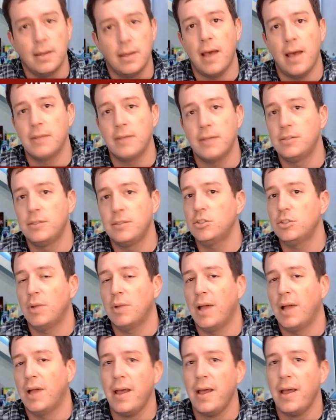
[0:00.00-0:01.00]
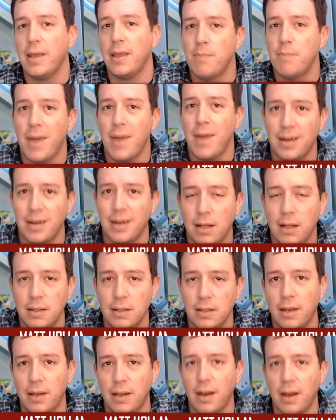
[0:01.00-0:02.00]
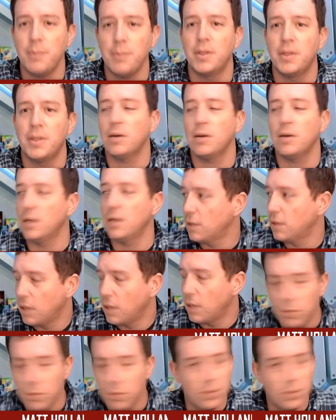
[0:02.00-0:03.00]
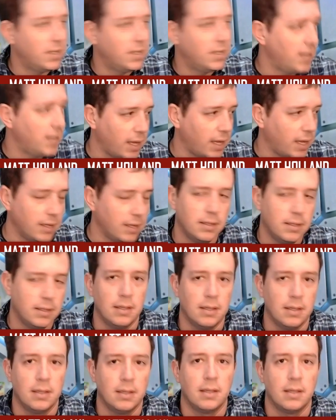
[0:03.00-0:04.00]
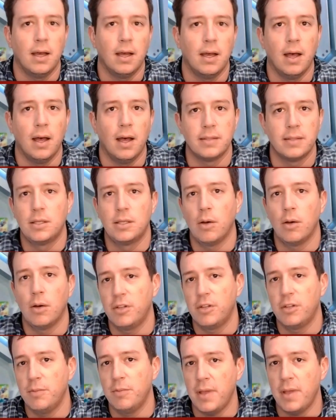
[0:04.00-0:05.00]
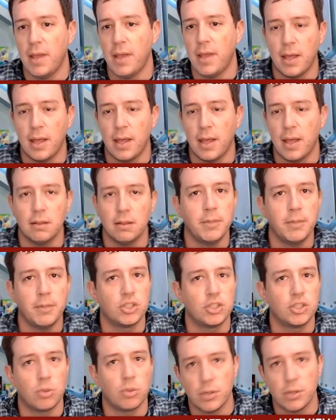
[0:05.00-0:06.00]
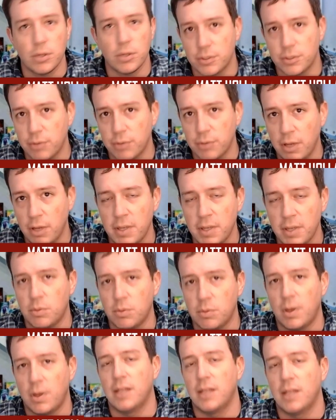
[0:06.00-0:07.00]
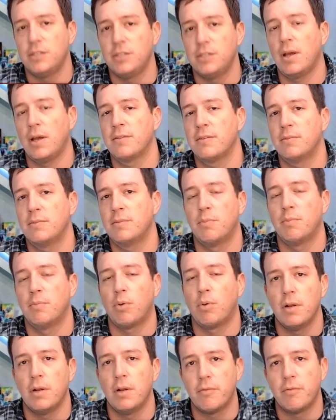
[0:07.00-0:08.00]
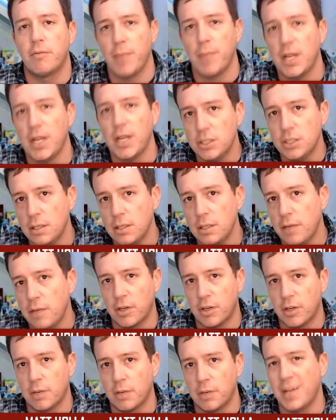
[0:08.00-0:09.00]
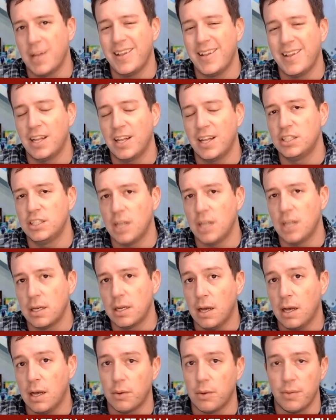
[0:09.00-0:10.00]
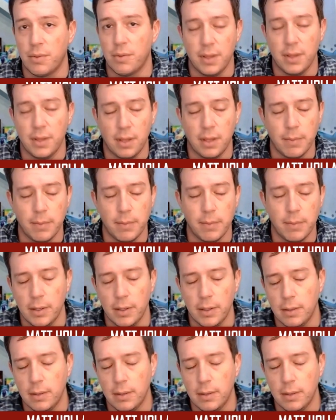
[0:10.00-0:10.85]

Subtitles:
As usual, I am Matt Holland, and I'm here alone tonight. It's going to be a little bit shorter stream. I just want to get you guys some important information if you're going to be attending Gen Con or thinking about it.